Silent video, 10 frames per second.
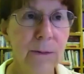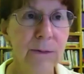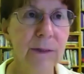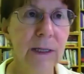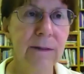
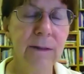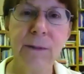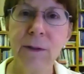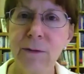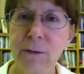was like
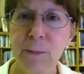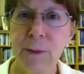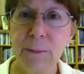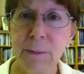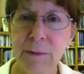some of those
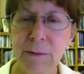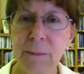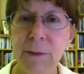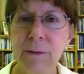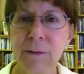
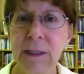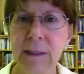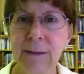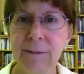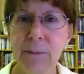
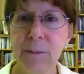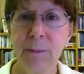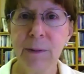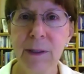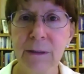Antifa
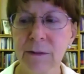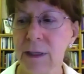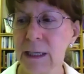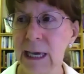people are saying,